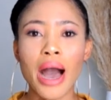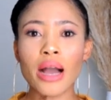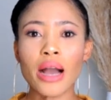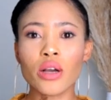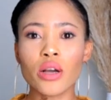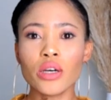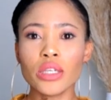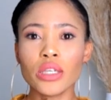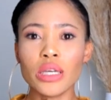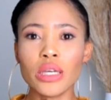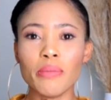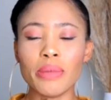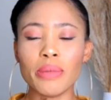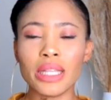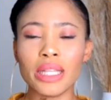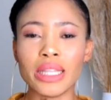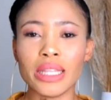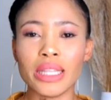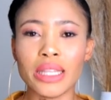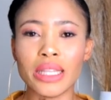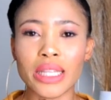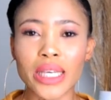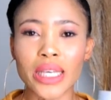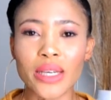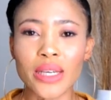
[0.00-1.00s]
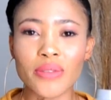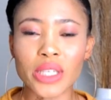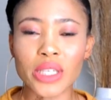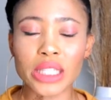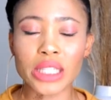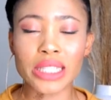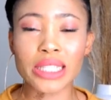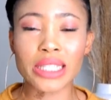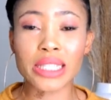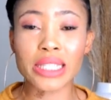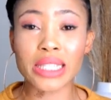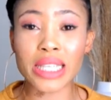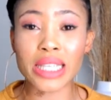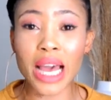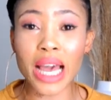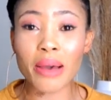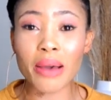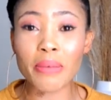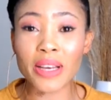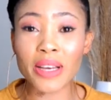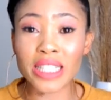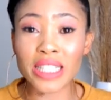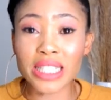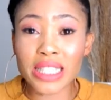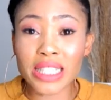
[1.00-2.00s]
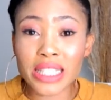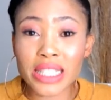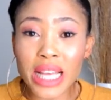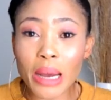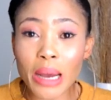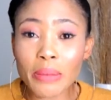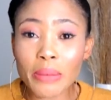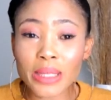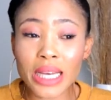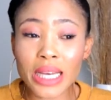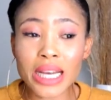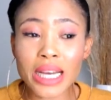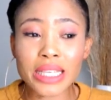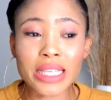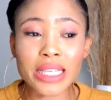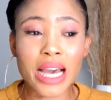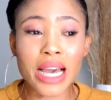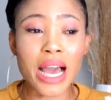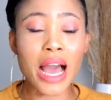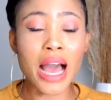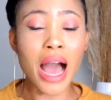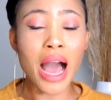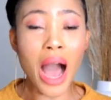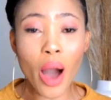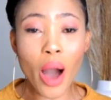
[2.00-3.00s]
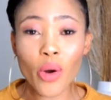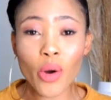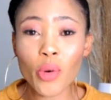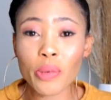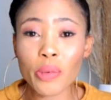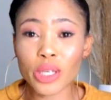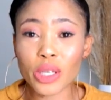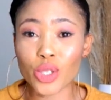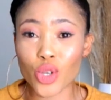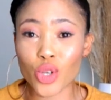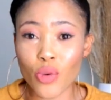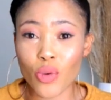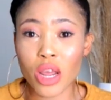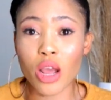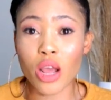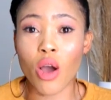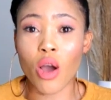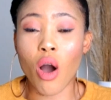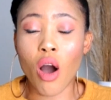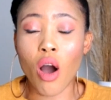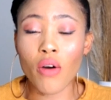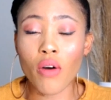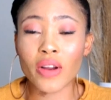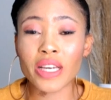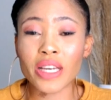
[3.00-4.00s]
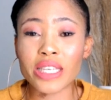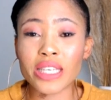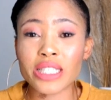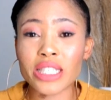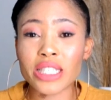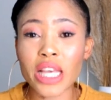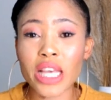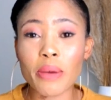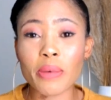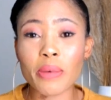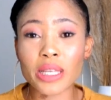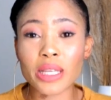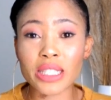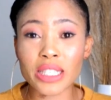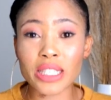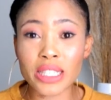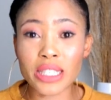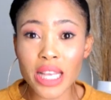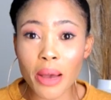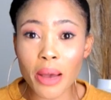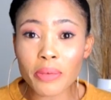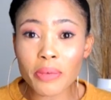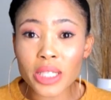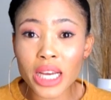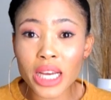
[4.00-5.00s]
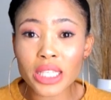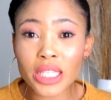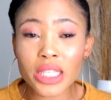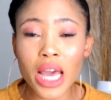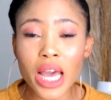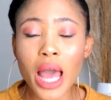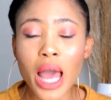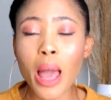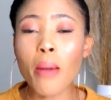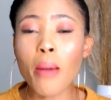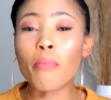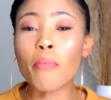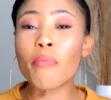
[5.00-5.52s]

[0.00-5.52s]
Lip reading: I couldn't believe it. 7 subjects. I will be doing only 7 subjects.